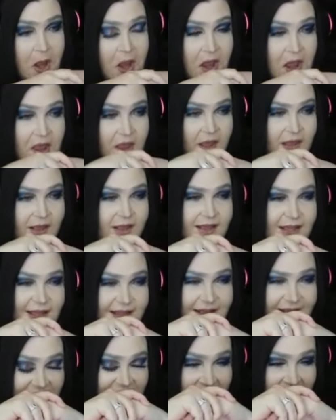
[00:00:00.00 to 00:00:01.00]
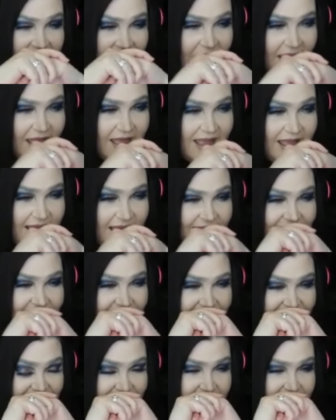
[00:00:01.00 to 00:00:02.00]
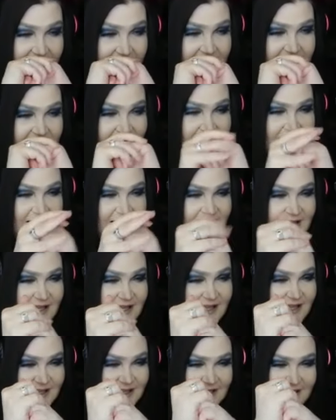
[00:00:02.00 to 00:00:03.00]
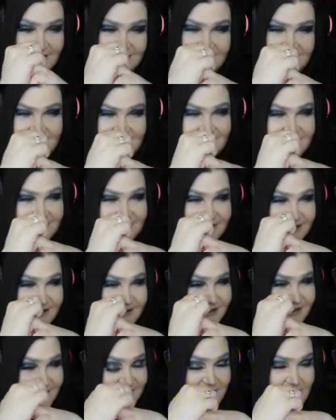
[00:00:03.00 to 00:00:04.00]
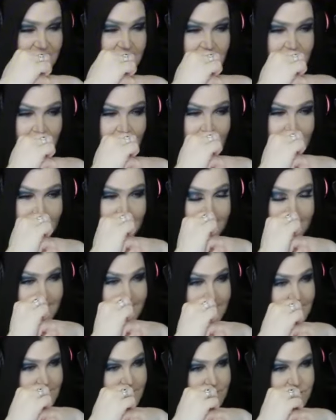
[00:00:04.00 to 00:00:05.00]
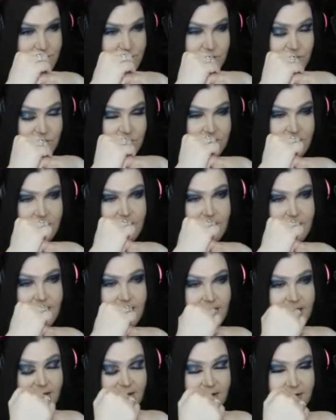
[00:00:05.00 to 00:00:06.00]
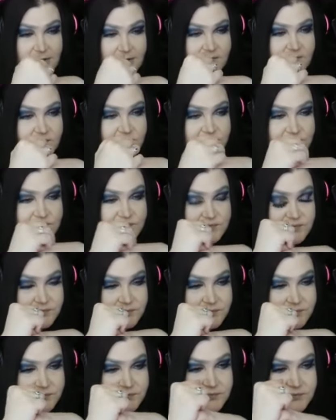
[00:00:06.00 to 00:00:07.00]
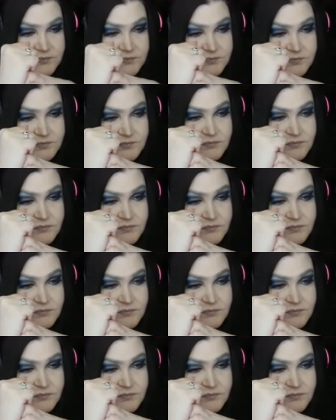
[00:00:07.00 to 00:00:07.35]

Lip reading: The person shown says nothing.